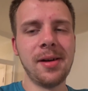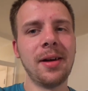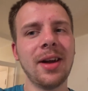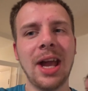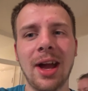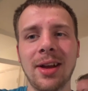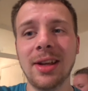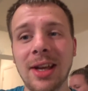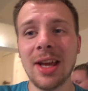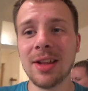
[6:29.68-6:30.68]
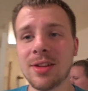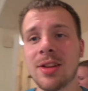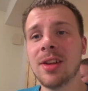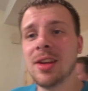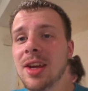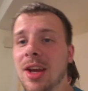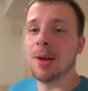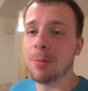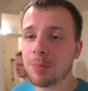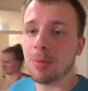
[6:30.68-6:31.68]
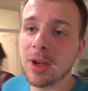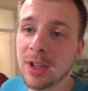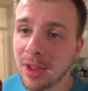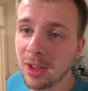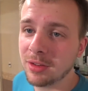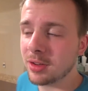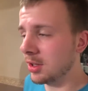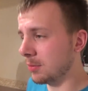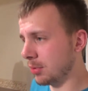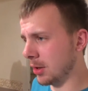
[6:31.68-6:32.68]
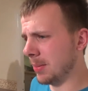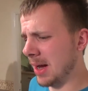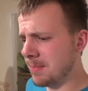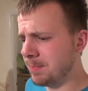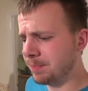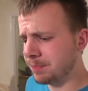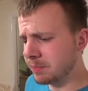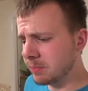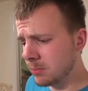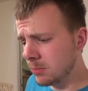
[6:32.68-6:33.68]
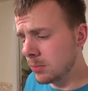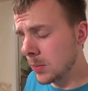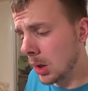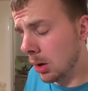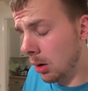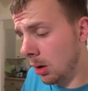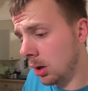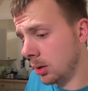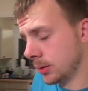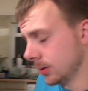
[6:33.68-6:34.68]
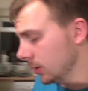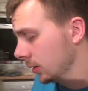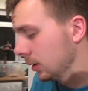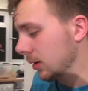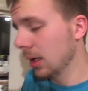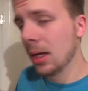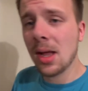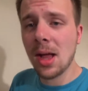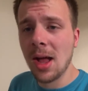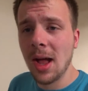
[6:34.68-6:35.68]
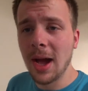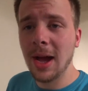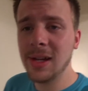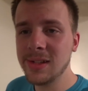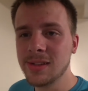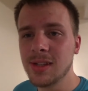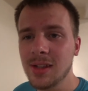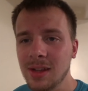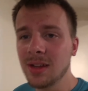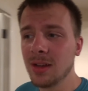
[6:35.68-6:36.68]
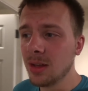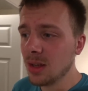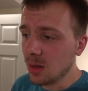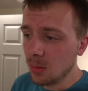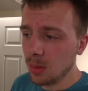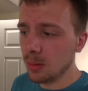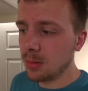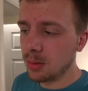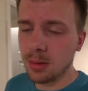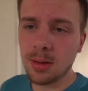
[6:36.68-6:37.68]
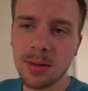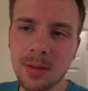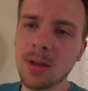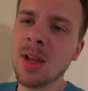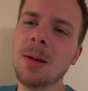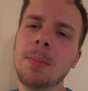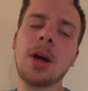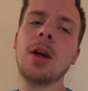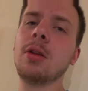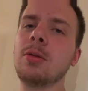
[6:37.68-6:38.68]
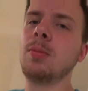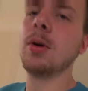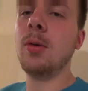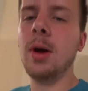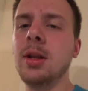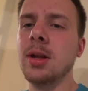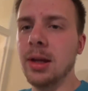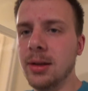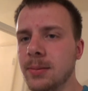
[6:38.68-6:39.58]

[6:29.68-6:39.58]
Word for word: Oh, yeah. Aaron. It's it was pretty intense. It's pretty bad. Oh. And. Why did we do that? Because we're crazy.